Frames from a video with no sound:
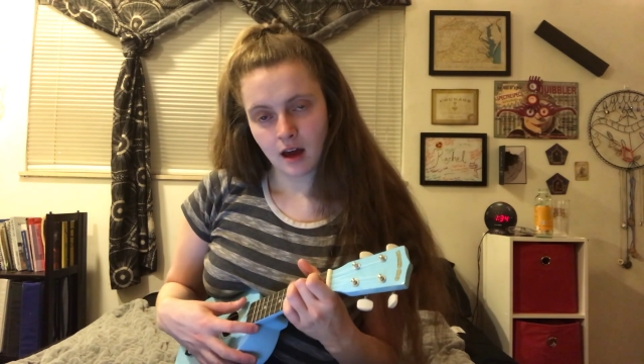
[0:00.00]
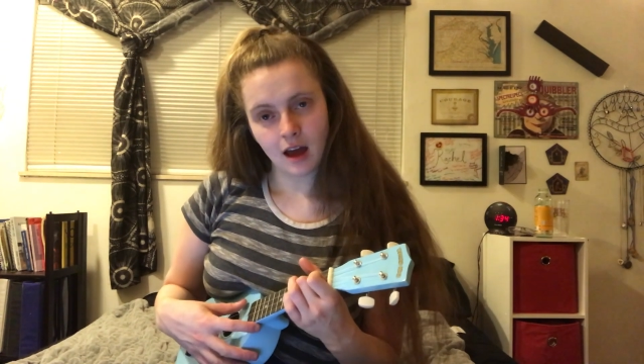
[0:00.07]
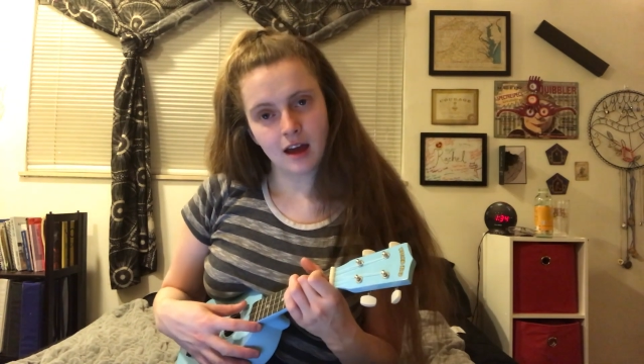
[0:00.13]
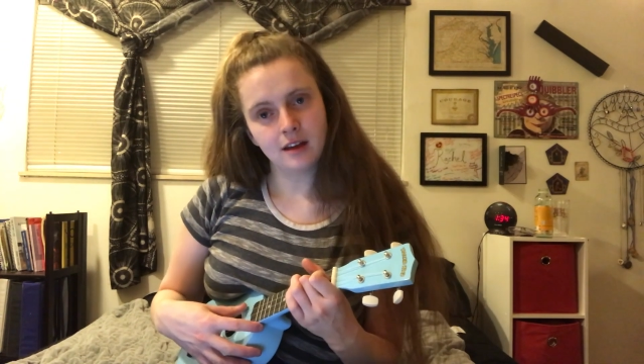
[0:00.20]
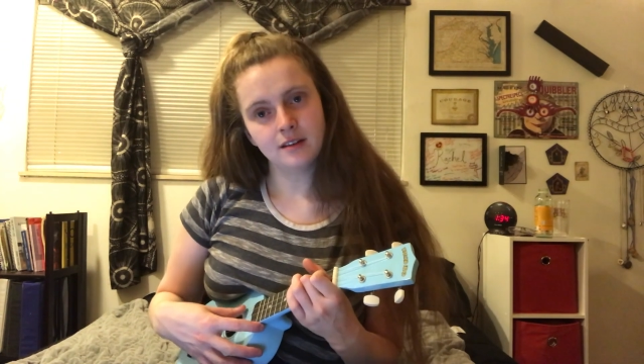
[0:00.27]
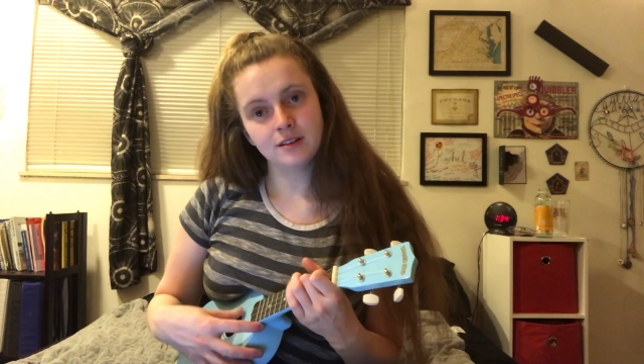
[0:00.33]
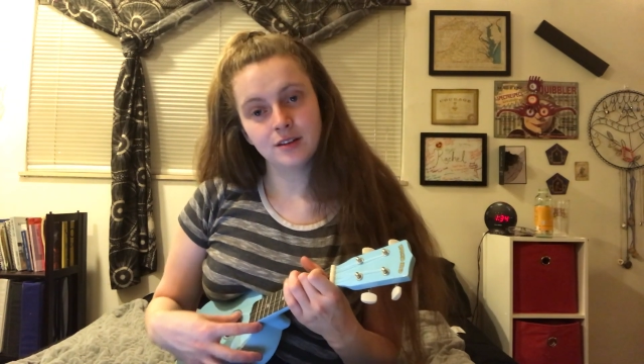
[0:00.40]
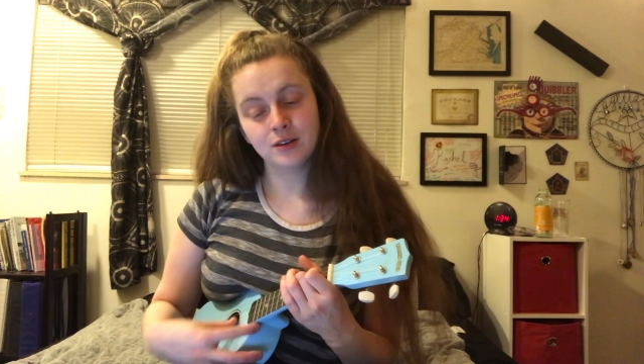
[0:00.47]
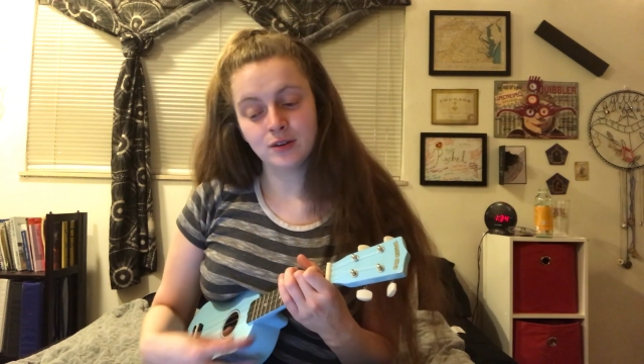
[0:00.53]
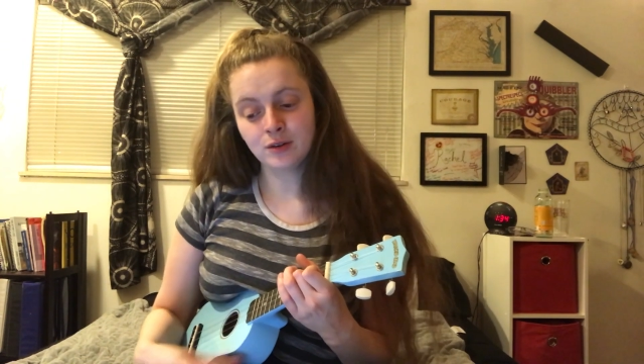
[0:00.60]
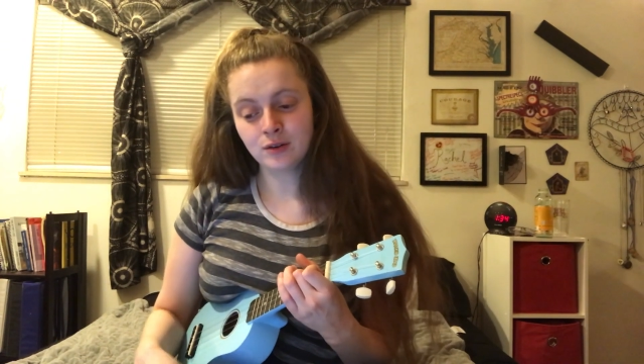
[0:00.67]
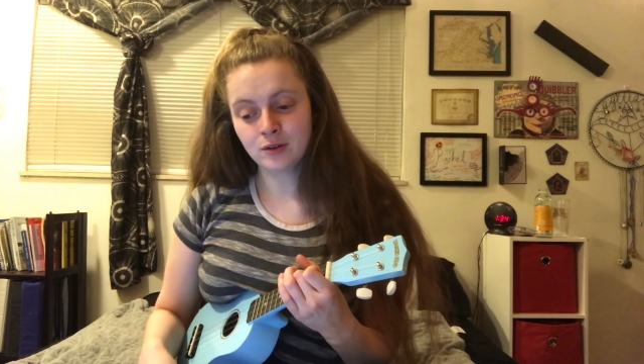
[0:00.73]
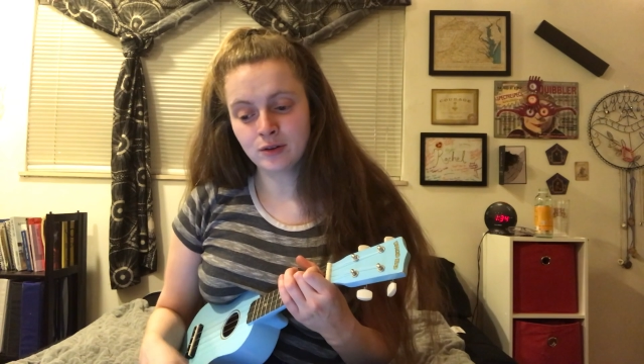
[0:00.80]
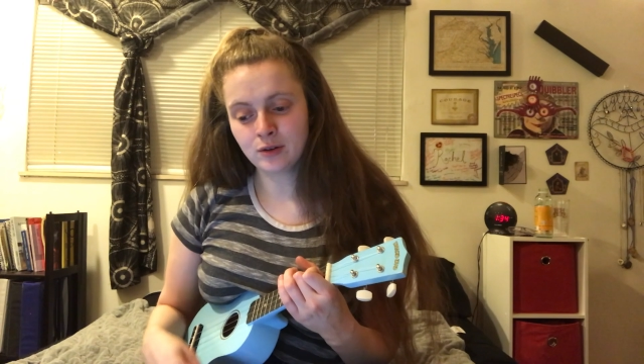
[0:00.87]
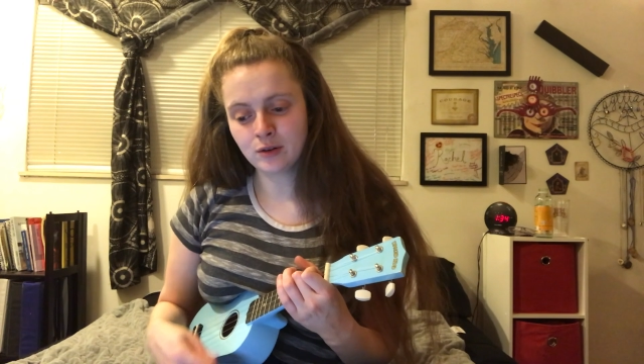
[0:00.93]
"And
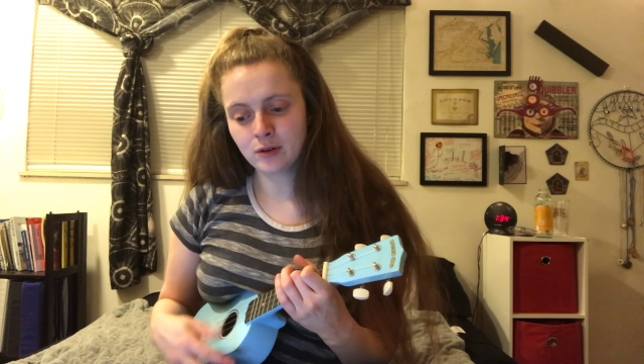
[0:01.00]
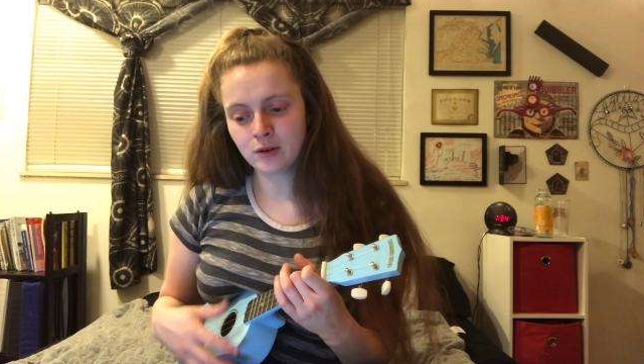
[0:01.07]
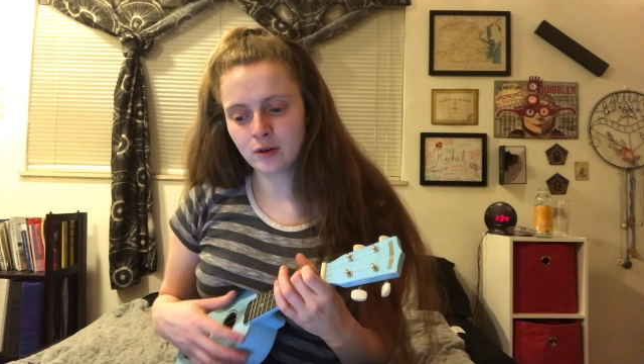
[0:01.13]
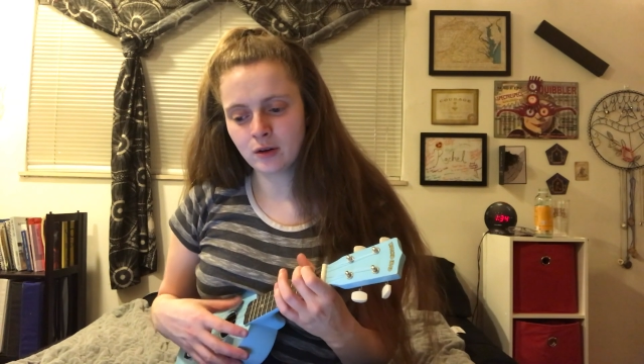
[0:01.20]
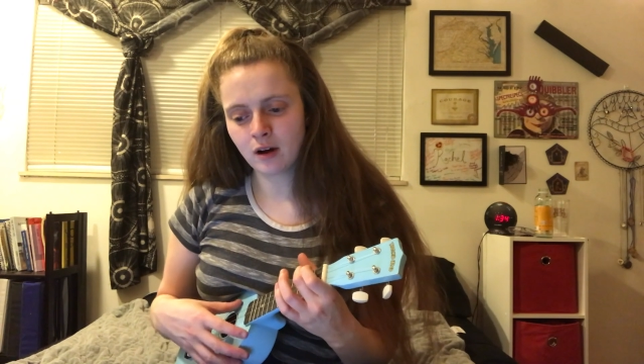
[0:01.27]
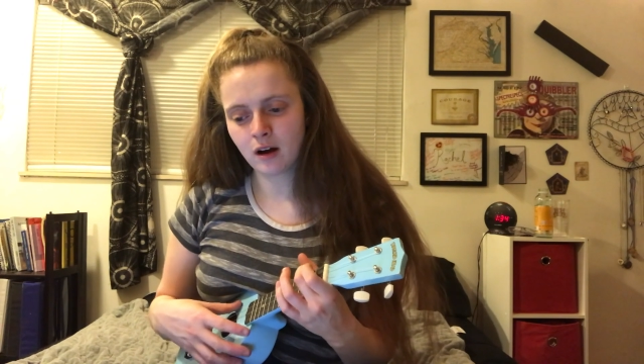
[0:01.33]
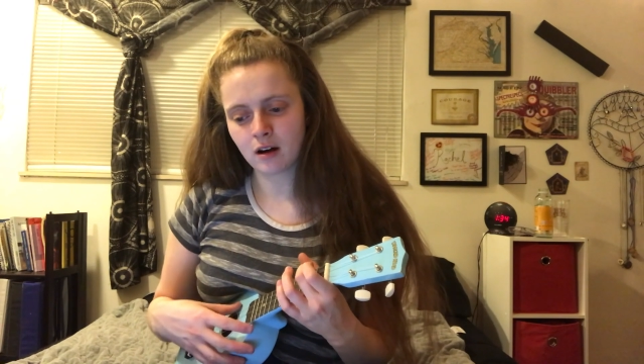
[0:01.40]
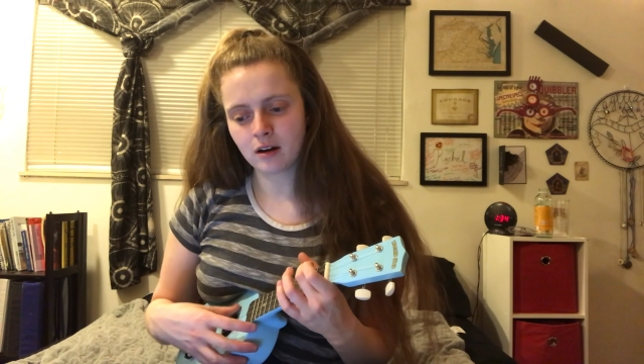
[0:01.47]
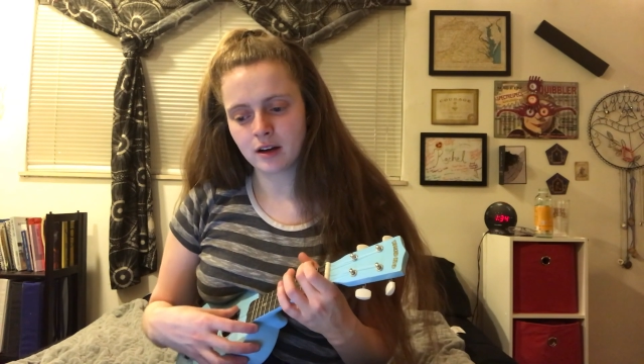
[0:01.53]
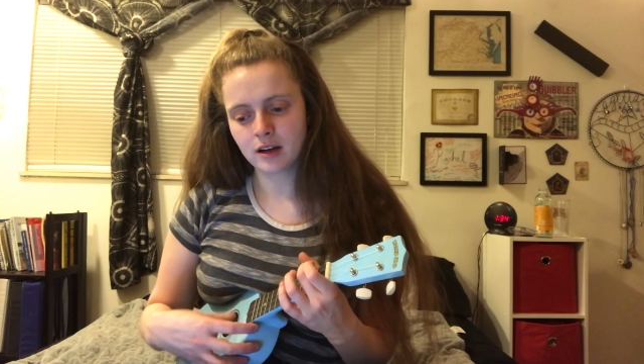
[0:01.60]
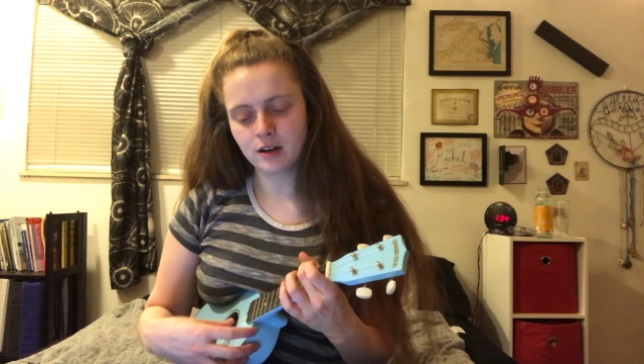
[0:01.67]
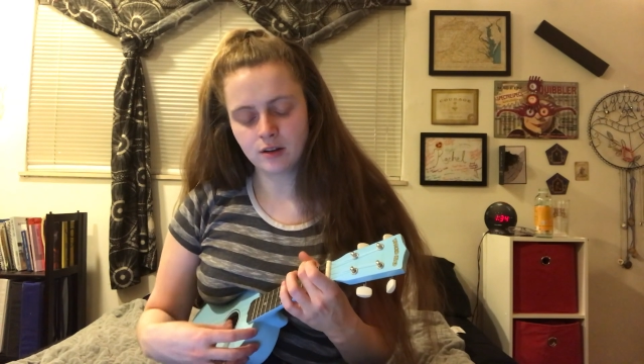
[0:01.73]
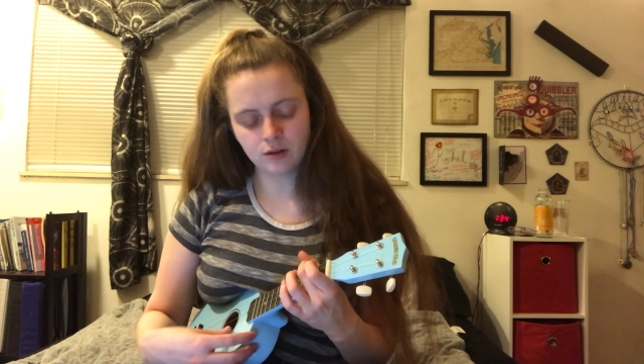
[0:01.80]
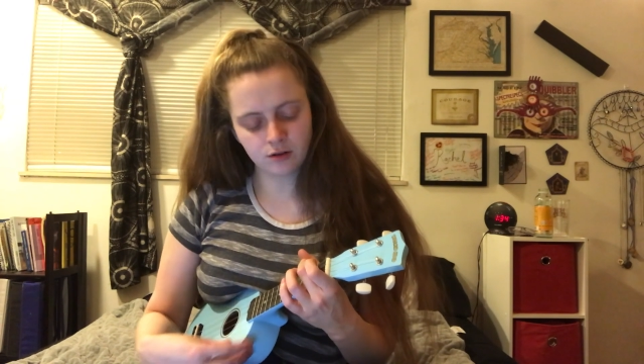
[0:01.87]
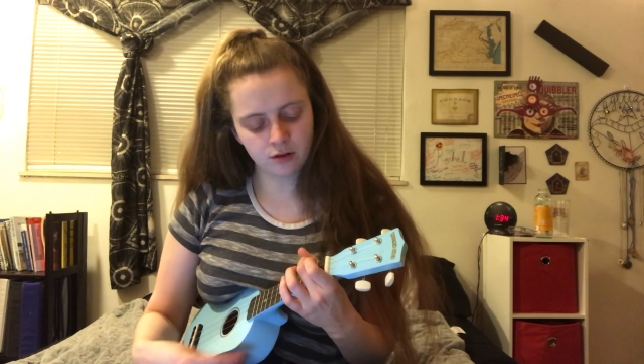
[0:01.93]
who are
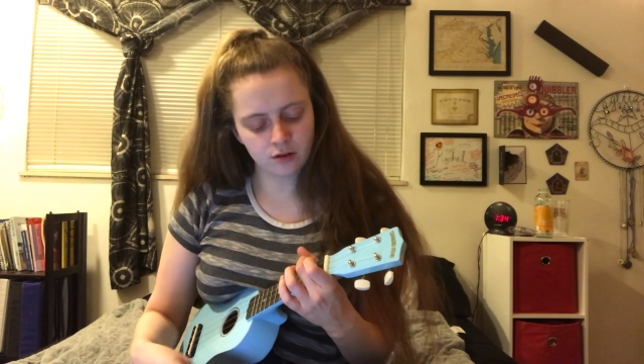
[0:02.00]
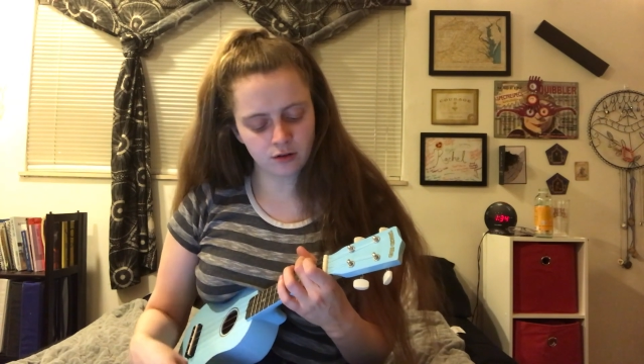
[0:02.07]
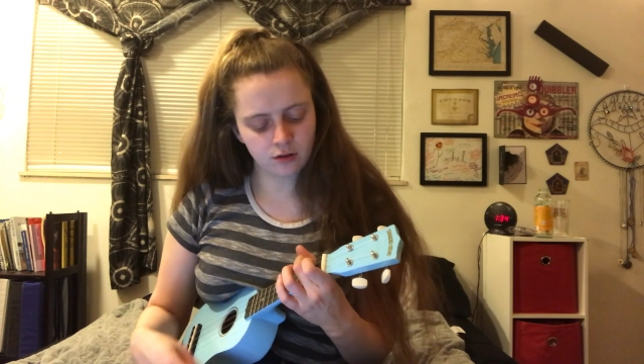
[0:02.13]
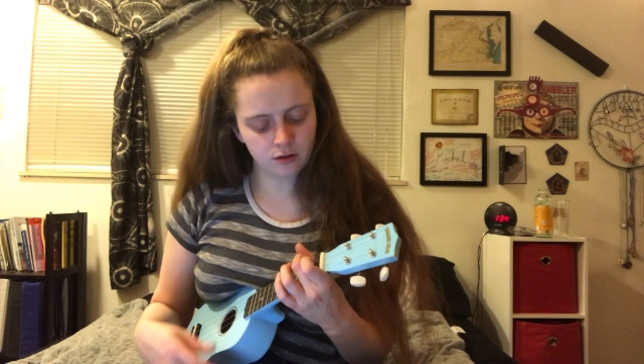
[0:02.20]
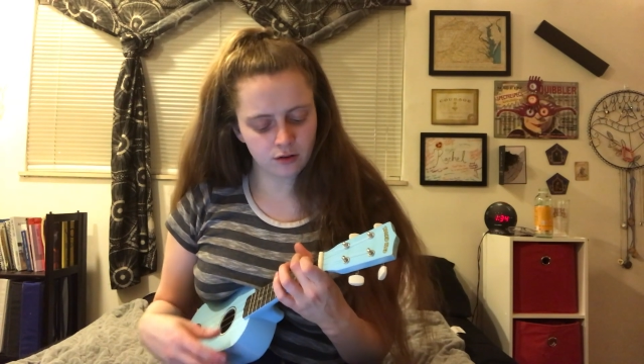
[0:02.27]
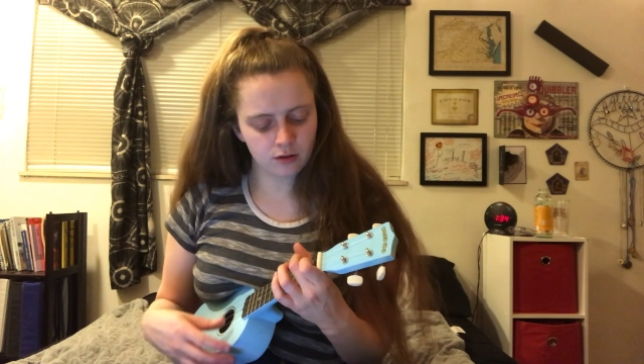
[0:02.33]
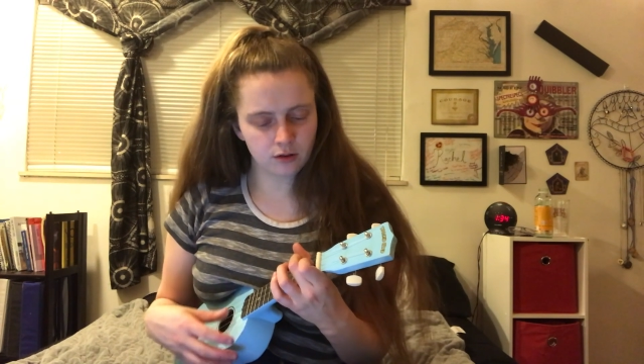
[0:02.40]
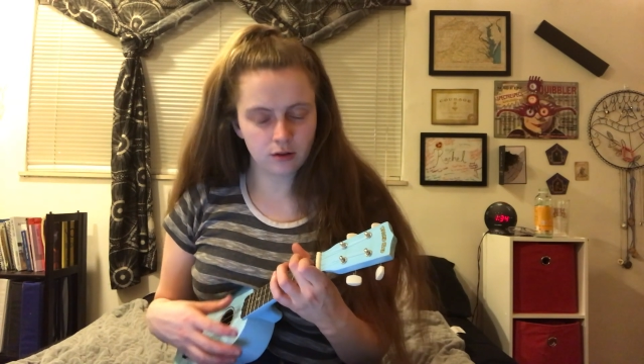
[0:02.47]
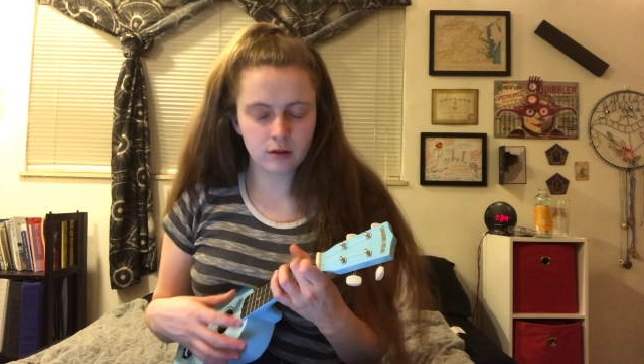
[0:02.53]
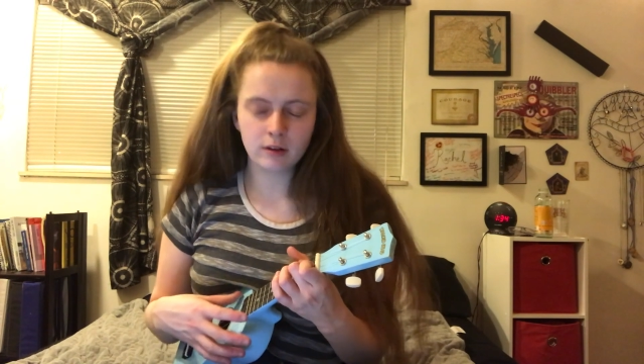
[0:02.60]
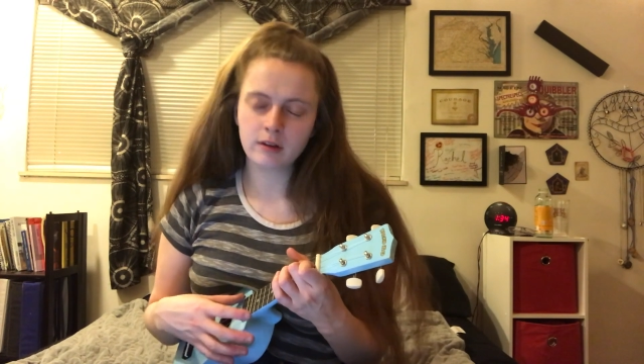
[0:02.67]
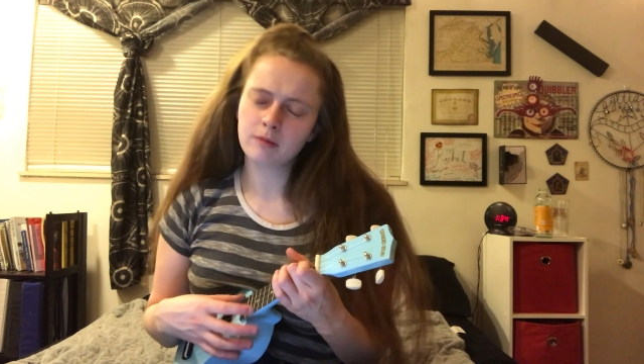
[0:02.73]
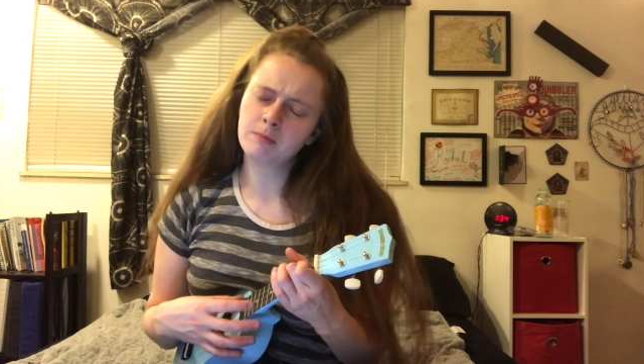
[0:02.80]
you?"